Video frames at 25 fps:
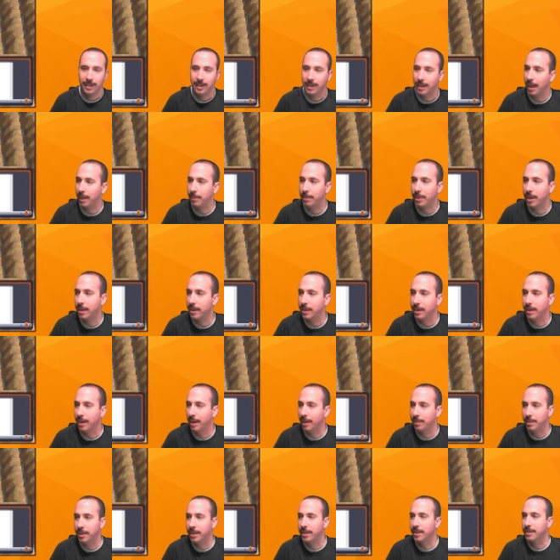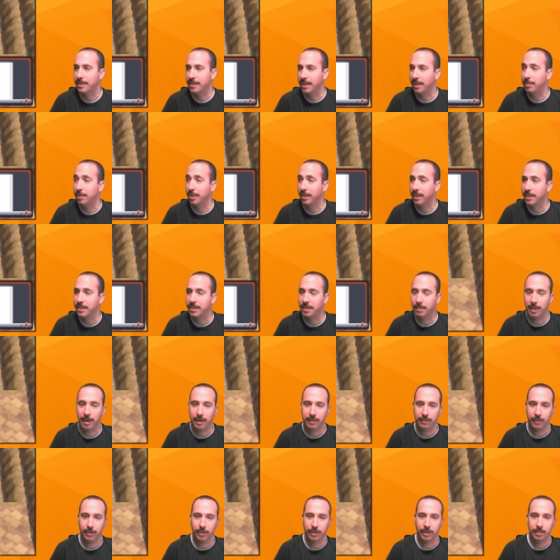I'm gonna accept the least amount of
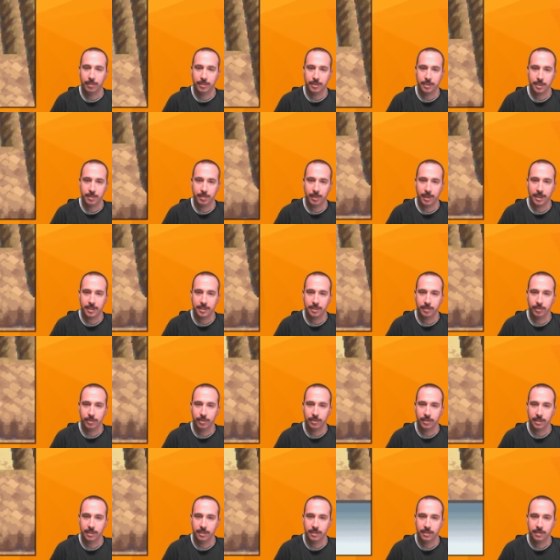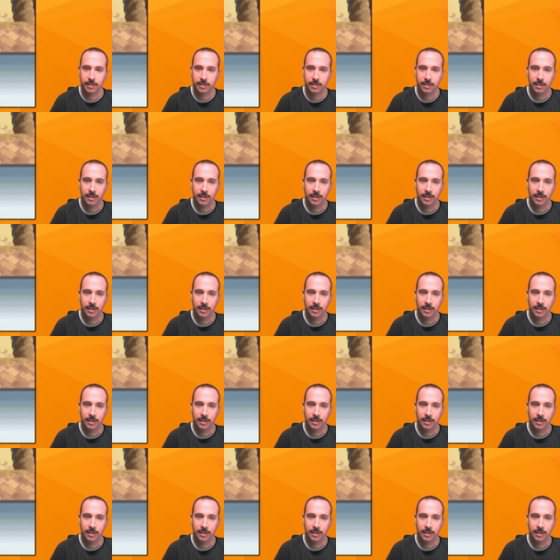phone numbers as possible, because